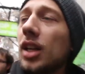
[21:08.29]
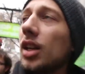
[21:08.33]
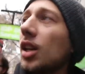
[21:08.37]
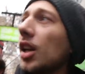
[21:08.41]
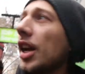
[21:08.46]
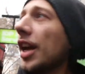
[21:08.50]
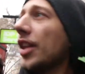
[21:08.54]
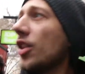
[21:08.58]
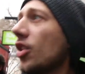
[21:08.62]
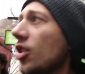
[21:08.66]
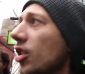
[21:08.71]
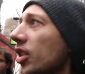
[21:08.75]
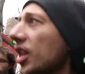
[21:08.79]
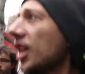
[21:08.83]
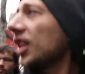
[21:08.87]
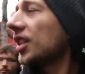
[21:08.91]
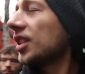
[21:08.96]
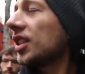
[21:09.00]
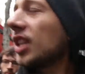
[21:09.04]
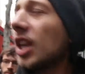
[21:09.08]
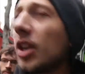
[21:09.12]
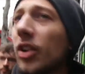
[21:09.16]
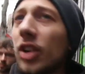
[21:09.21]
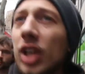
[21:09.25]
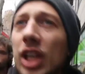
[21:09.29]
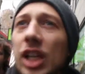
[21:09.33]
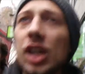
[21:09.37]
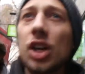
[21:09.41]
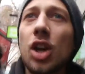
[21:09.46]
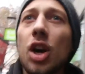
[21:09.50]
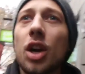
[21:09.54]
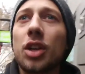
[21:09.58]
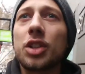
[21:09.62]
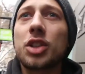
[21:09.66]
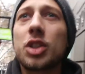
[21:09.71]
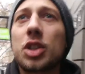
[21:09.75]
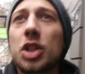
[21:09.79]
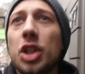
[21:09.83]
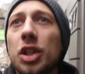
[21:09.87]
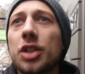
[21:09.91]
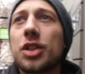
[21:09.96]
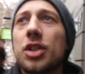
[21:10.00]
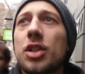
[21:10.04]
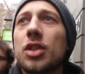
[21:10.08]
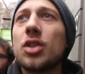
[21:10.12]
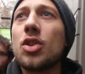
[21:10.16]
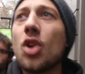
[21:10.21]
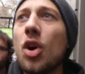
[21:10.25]
Like, not necessarily lost,
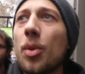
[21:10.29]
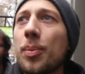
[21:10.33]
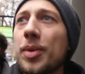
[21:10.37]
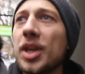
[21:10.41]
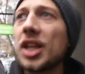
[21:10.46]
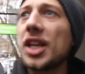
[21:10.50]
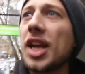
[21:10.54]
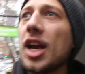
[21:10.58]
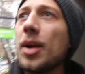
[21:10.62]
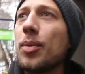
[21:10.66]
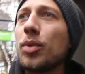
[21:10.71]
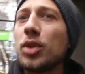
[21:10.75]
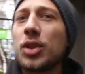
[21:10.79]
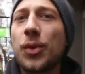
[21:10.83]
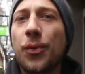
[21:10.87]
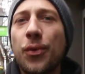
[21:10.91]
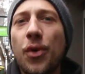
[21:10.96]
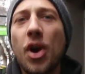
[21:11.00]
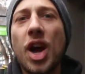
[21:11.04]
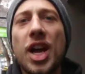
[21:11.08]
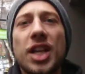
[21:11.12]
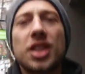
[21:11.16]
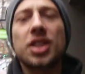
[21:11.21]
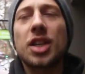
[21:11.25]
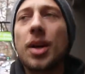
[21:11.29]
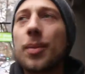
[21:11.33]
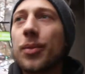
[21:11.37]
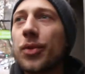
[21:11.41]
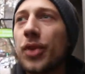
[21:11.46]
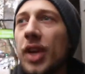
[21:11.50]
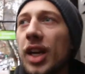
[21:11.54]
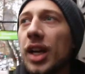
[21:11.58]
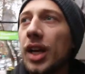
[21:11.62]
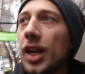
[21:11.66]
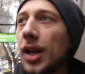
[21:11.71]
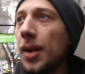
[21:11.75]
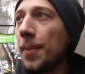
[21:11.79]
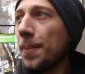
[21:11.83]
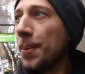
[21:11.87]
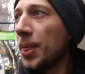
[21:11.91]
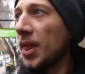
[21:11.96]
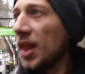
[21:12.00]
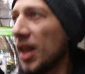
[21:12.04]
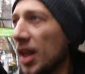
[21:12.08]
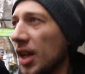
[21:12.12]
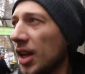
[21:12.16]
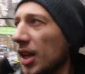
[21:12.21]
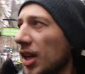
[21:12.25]
just not being able to find something.
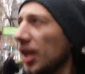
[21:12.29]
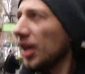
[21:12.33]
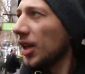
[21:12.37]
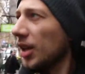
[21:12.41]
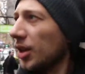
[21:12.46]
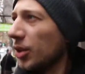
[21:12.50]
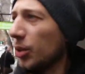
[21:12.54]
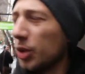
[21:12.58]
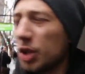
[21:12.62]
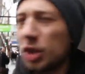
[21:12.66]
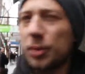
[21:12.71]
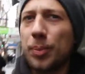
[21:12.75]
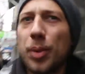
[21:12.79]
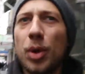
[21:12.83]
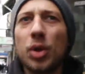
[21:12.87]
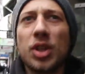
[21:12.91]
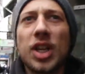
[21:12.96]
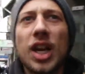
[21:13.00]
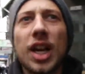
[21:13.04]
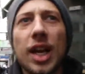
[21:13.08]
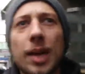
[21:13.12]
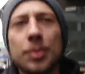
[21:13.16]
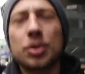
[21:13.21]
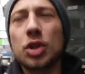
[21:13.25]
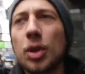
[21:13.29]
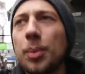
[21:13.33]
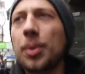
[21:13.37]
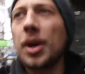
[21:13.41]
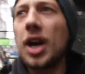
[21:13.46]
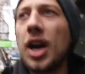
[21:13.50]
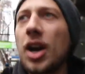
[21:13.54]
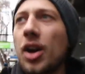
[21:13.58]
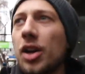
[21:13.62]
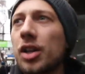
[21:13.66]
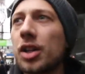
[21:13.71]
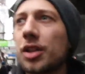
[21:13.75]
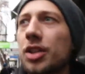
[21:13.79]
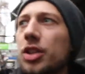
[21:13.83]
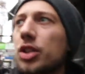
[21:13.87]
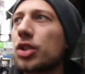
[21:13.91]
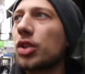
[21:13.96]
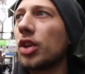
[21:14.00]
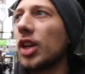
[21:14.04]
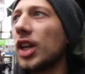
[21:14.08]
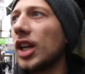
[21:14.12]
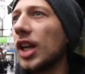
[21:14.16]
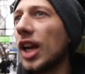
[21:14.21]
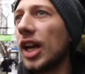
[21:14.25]
We just pulled the laptop out on the
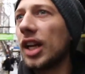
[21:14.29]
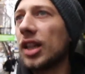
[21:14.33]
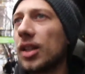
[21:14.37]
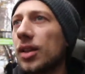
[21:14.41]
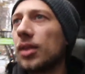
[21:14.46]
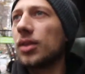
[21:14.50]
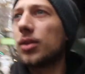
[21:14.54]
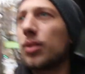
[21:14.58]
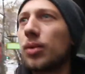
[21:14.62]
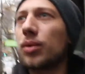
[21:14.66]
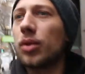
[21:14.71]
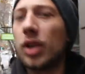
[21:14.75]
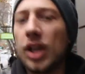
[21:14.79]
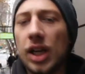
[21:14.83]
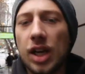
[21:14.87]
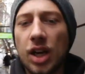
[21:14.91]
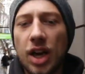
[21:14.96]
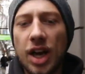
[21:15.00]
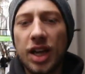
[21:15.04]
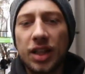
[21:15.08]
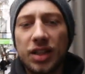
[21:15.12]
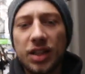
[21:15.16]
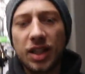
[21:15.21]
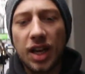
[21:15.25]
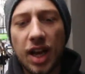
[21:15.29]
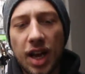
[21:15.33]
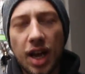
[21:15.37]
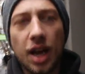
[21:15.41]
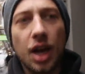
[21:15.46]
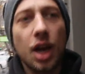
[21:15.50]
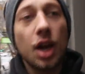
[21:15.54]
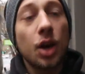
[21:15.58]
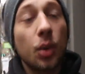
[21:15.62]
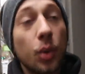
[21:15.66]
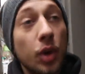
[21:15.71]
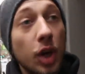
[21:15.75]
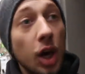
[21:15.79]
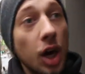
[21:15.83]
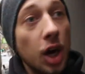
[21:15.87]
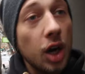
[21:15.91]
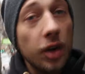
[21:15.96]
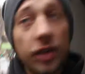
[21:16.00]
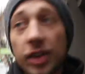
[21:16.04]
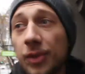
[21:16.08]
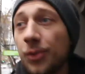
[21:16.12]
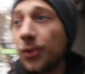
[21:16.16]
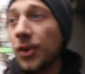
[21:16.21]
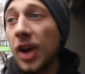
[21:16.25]
street and realised that we
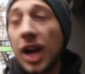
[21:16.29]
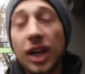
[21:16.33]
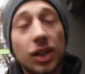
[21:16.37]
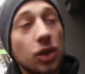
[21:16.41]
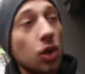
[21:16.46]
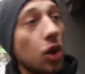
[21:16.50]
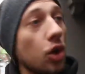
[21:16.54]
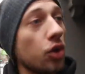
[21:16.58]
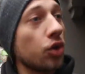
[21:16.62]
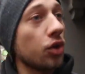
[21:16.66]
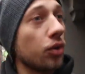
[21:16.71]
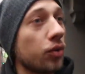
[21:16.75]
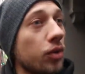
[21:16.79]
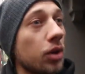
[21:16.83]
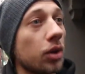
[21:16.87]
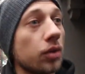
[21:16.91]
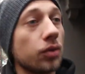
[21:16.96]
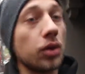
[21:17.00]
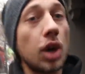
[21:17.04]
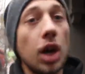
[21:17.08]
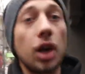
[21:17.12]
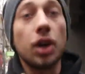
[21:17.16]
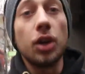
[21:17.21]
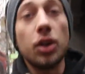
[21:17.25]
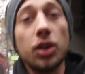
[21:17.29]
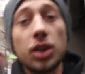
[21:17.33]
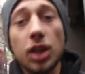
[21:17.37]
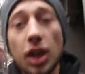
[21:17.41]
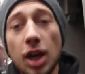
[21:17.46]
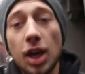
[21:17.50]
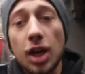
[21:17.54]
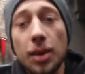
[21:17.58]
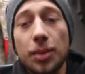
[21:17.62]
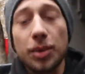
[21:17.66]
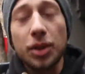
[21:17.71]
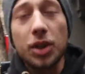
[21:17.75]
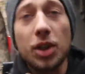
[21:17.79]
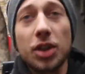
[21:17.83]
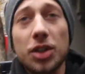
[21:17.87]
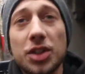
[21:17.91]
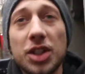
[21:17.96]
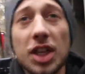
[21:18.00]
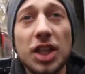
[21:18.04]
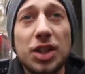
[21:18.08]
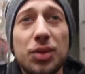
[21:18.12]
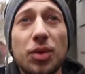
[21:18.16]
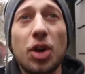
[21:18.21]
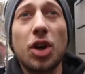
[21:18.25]
are in fact on the wrong road because
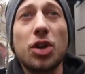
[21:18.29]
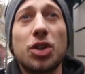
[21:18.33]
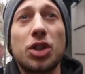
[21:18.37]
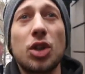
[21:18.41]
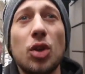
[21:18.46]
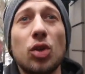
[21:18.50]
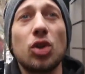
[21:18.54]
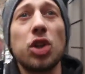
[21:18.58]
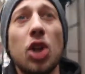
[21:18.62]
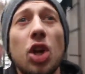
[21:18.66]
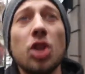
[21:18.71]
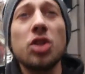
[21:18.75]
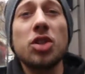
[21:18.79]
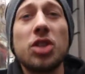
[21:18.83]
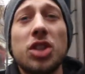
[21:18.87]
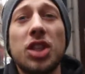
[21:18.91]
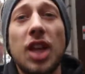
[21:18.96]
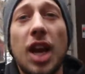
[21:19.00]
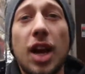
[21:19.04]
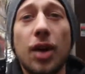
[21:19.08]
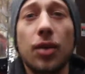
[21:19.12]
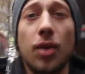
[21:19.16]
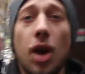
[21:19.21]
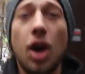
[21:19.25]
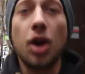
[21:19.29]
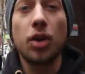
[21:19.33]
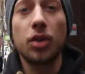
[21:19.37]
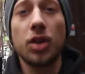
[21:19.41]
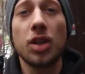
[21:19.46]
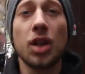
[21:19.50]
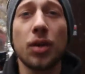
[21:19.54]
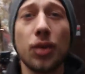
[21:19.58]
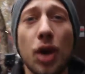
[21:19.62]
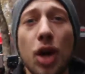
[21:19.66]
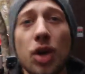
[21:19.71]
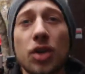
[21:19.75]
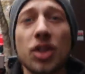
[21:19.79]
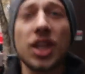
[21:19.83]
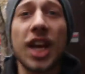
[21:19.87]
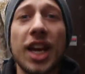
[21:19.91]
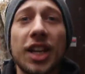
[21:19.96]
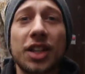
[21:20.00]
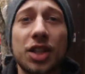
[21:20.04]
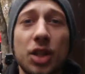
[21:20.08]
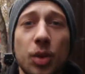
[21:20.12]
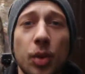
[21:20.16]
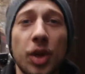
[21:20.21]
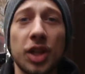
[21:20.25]
this road's called Lonsdale Road and the road
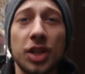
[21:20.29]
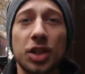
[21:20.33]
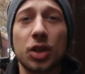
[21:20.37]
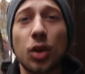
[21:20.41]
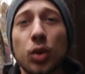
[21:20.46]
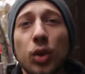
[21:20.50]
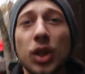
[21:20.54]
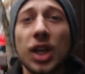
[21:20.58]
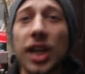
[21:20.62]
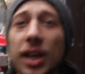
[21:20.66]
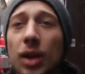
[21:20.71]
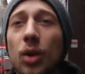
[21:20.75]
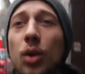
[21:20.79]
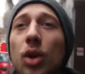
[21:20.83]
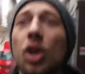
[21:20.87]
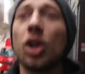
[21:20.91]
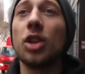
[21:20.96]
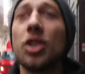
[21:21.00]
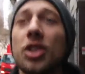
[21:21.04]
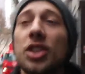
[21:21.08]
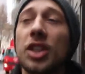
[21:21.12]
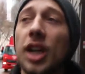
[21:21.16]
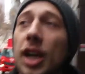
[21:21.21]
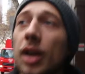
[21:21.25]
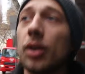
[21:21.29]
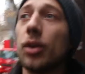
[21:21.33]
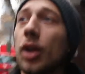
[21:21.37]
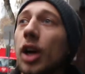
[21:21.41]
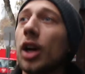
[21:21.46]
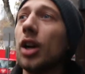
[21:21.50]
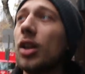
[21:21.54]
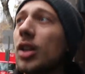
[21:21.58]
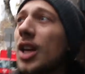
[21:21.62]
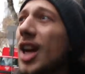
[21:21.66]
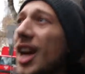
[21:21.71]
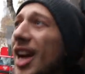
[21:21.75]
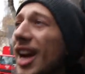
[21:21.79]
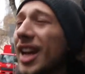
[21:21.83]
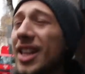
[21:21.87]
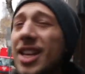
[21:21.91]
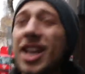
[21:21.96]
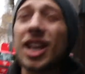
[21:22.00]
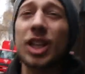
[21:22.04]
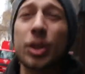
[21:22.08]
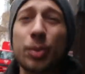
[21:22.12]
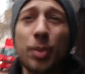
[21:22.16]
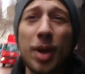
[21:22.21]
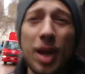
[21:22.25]
next to it's called Little Lonsdale Road and
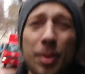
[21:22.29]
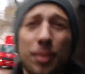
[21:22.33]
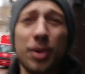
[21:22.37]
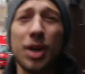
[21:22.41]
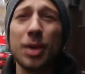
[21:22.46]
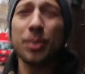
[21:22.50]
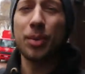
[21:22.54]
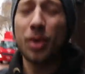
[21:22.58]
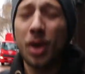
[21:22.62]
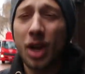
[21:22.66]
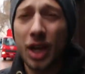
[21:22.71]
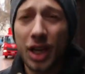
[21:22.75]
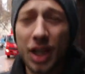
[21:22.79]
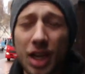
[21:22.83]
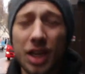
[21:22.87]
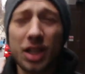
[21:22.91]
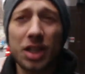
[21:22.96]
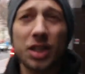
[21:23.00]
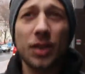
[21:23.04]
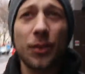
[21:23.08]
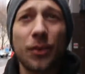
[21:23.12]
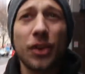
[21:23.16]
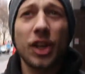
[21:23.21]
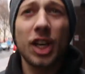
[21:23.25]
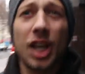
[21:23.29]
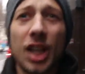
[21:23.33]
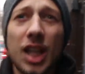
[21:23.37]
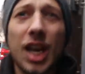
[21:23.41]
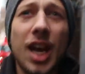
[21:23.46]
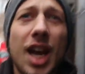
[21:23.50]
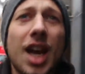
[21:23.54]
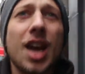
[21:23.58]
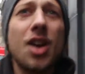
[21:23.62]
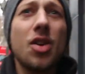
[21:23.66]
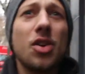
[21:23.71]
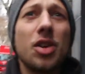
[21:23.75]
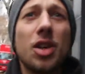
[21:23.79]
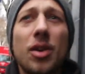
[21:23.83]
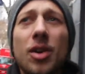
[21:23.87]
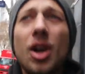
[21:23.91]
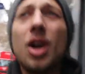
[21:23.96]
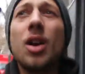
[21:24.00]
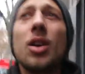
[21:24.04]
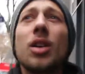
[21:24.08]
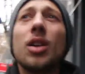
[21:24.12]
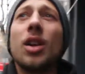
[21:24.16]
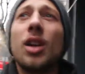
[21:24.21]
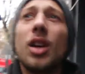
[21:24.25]
they expect people like us to figure that out on
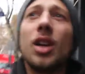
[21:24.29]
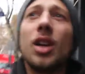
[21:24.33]
our own.